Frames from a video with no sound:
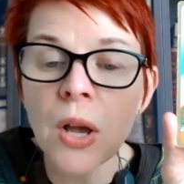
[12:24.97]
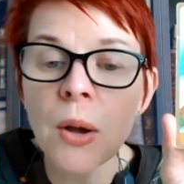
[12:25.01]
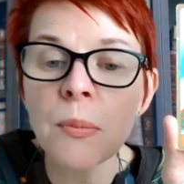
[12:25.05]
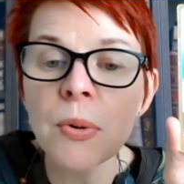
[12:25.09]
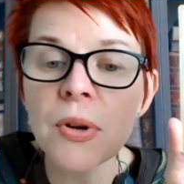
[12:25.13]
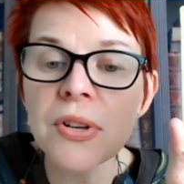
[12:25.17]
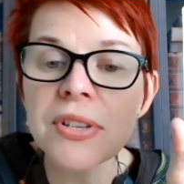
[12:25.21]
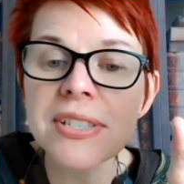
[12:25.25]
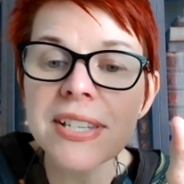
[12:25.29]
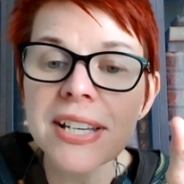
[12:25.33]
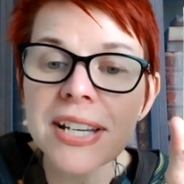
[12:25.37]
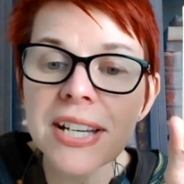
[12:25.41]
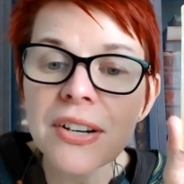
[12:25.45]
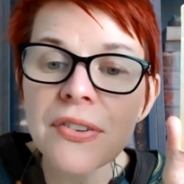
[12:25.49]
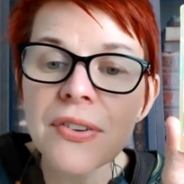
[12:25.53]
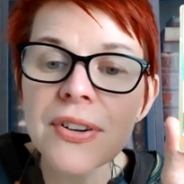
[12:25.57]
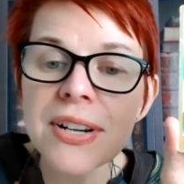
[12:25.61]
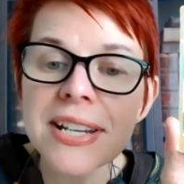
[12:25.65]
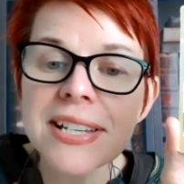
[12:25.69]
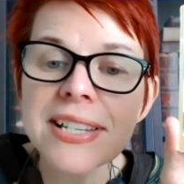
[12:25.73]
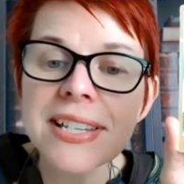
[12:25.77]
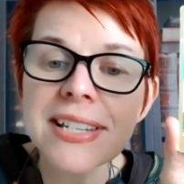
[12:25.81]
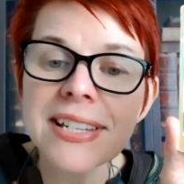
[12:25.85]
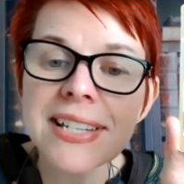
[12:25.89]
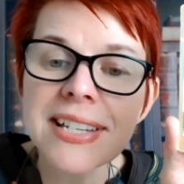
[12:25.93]
But
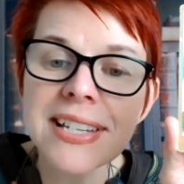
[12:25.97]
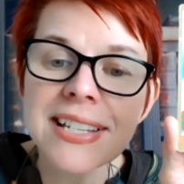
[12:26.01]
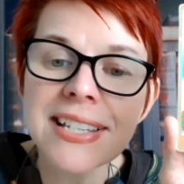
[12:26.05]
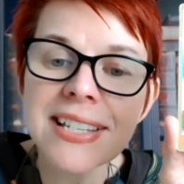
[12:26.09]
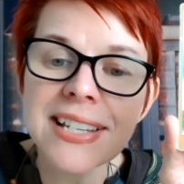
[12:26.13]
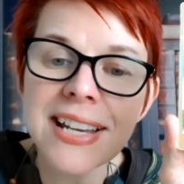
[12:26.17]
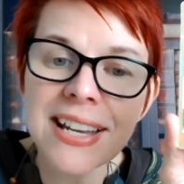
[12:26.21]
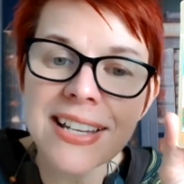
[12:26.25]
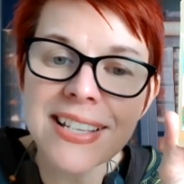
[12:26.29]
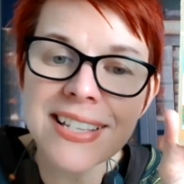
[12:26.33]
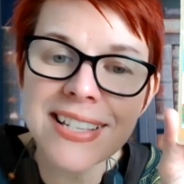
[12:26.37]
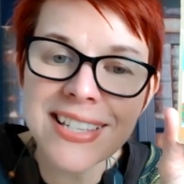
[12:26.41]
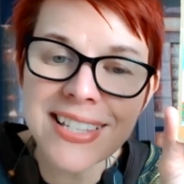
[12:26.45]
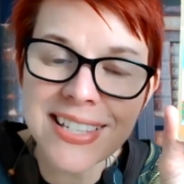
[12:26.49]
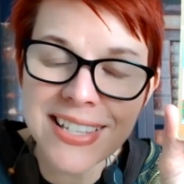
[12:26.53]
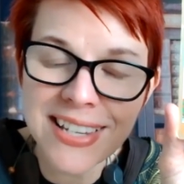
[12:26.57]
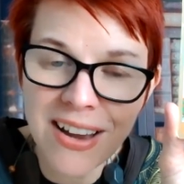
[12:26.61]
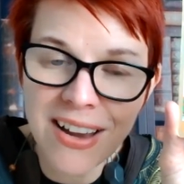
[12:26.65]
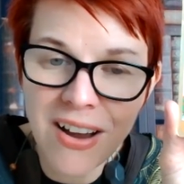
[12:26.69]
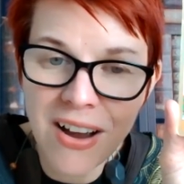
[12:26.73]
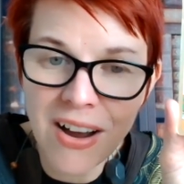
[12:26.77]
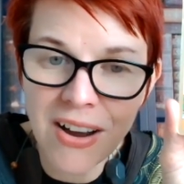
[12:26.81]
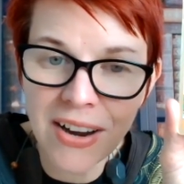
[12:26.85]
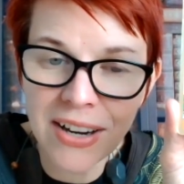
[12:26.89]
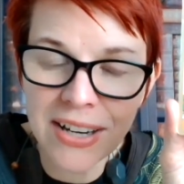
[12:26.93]
synchronicities and
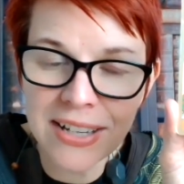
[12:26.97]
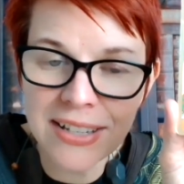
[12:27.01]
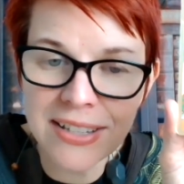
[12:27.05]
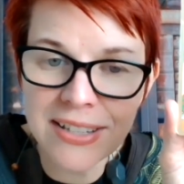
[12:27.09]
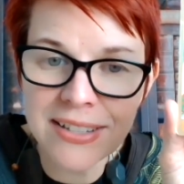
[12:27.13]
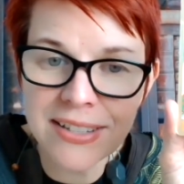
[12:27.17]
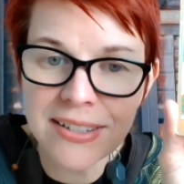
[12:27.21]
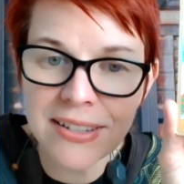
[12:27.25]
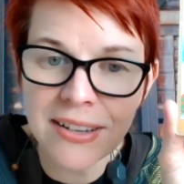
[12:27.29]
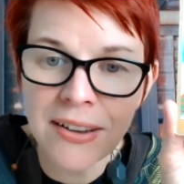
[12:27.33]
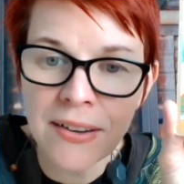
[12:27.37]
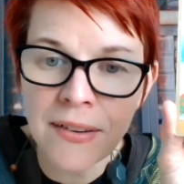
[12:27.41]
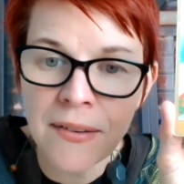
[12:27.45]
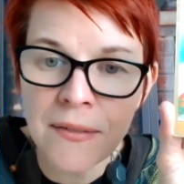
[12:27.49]
signs.